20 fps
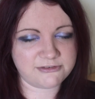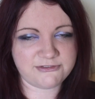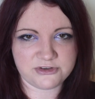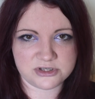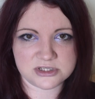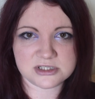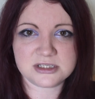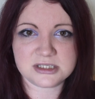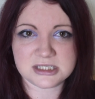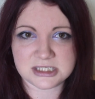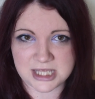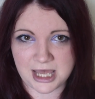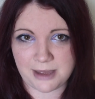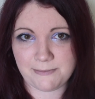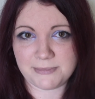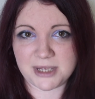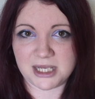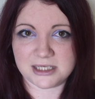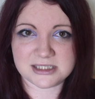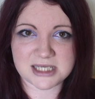versus
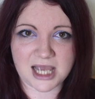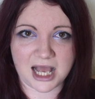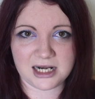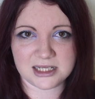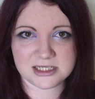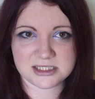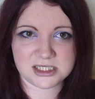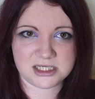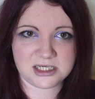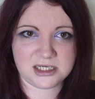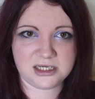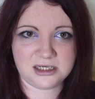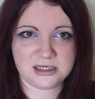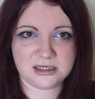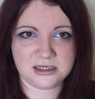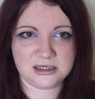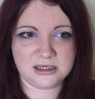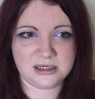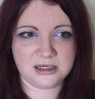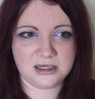them mentality,
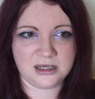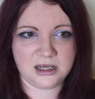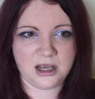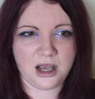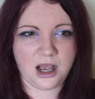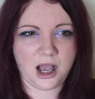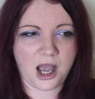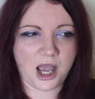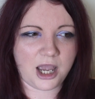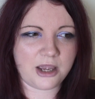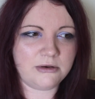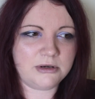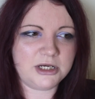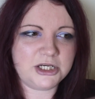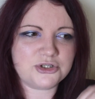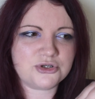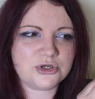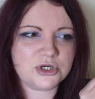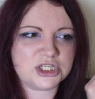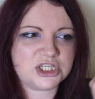I only
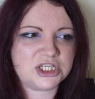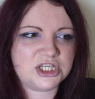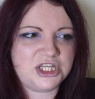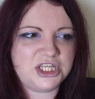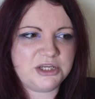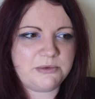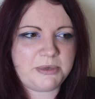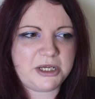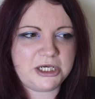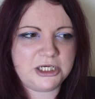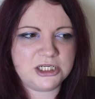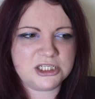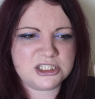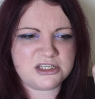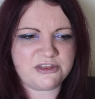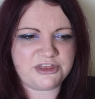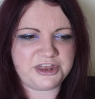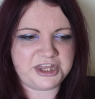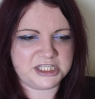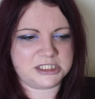trust the opinions
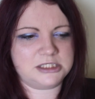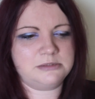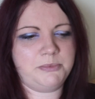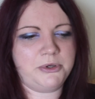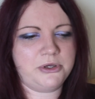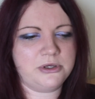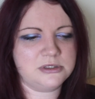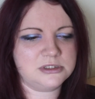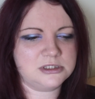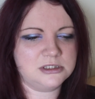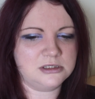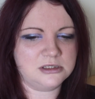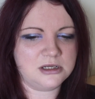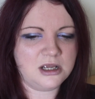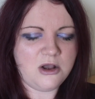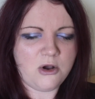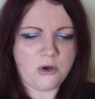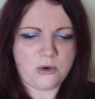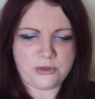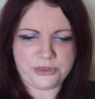of this person,
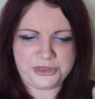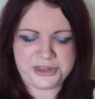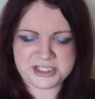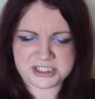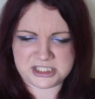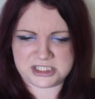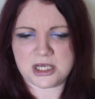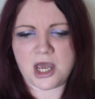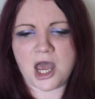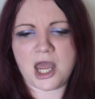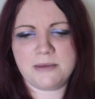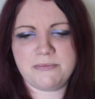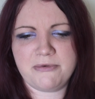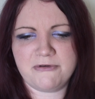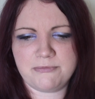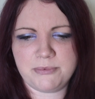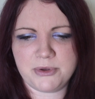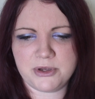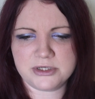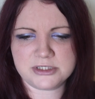or this type
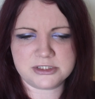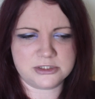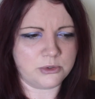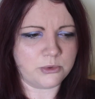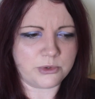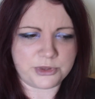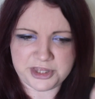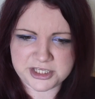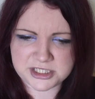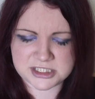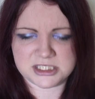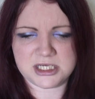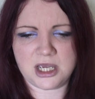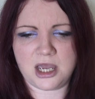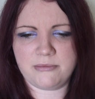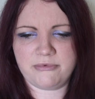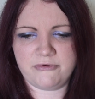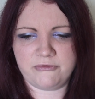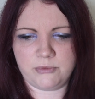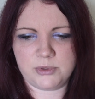of person, or this
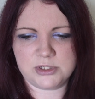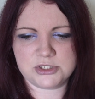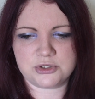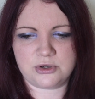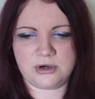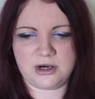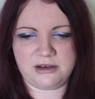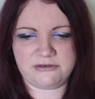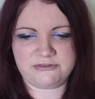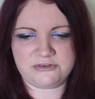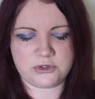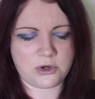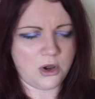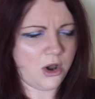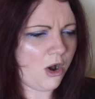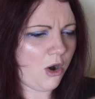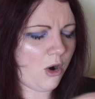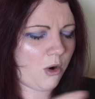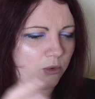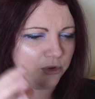type of witchcraft,
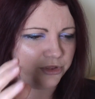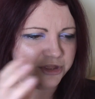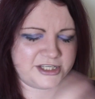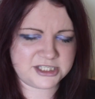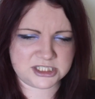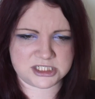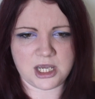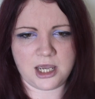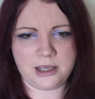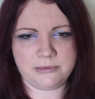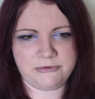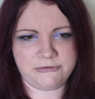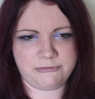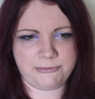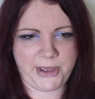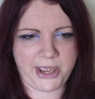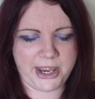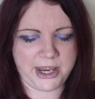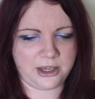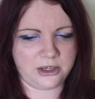or this type of
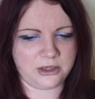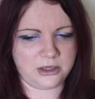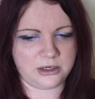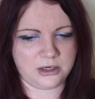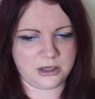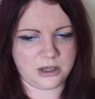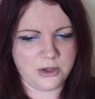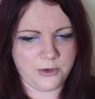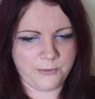pagan,